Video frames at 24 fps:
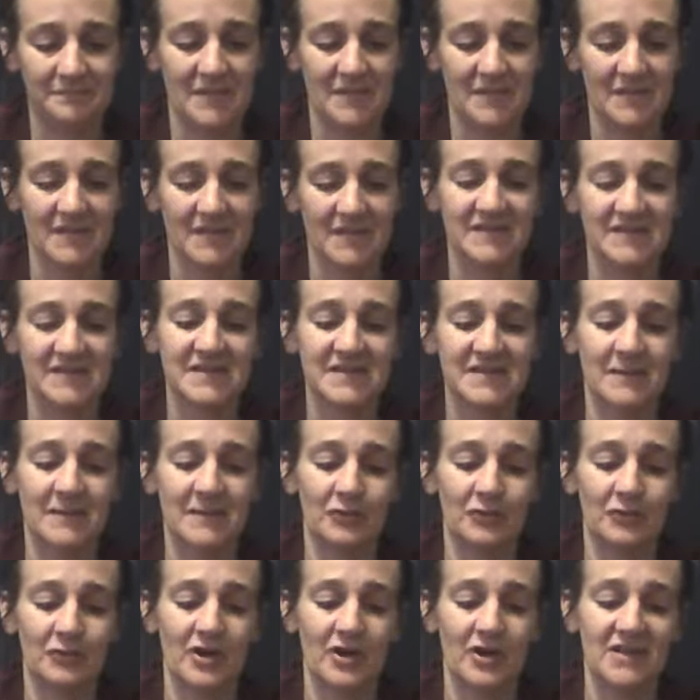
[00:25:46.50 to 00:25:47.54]
This is Kim
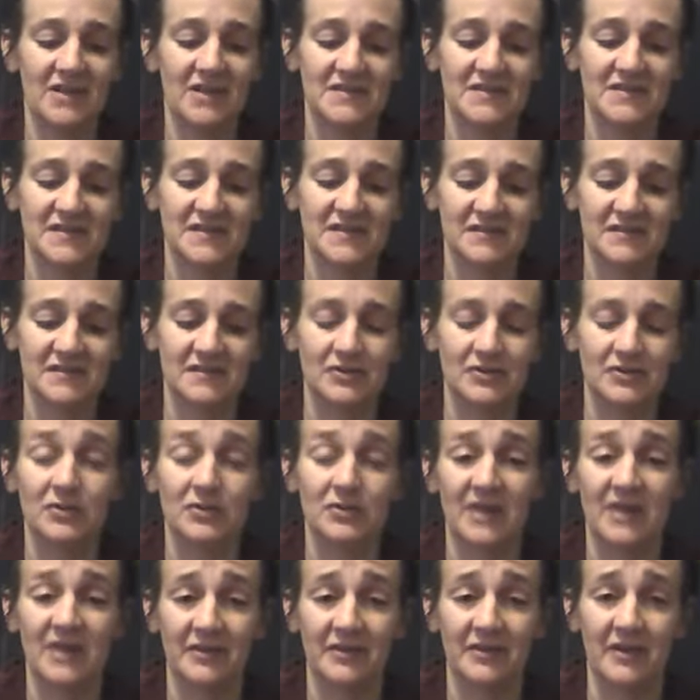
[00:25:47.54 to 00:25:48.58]
Cran's new
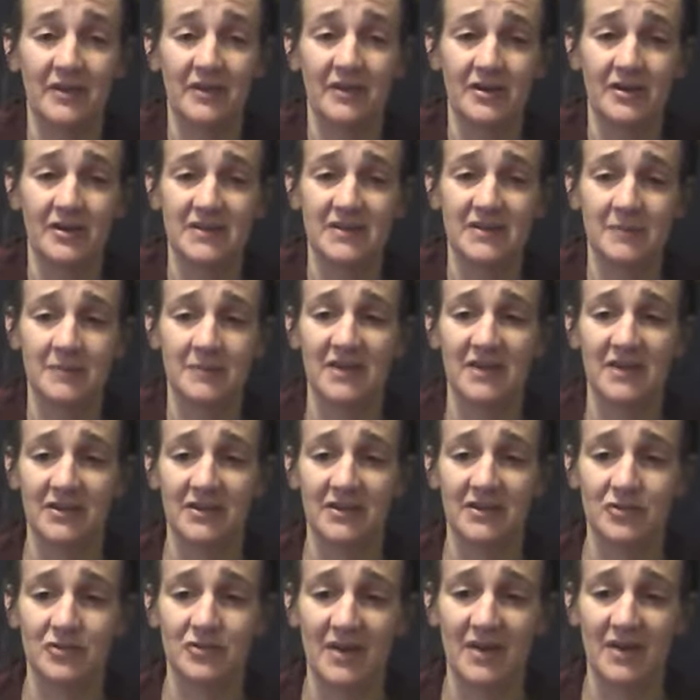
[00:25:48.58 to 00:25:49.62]
deck, the Archetype deck,
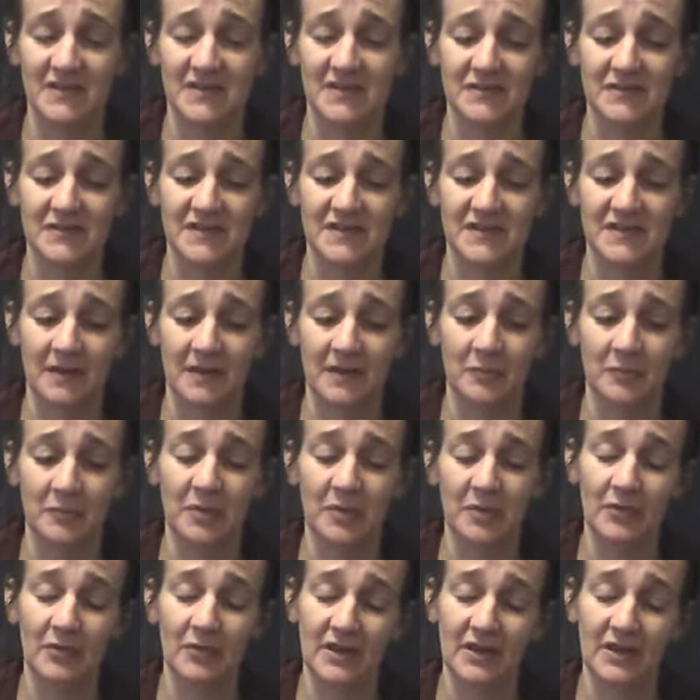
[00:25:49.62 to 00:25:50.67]
and you guys are the second
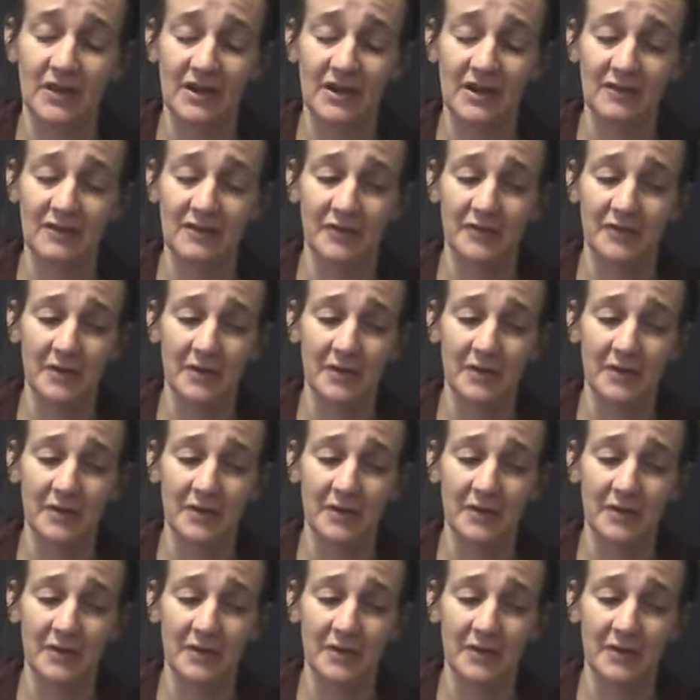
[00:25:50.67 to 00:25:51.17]
people that I have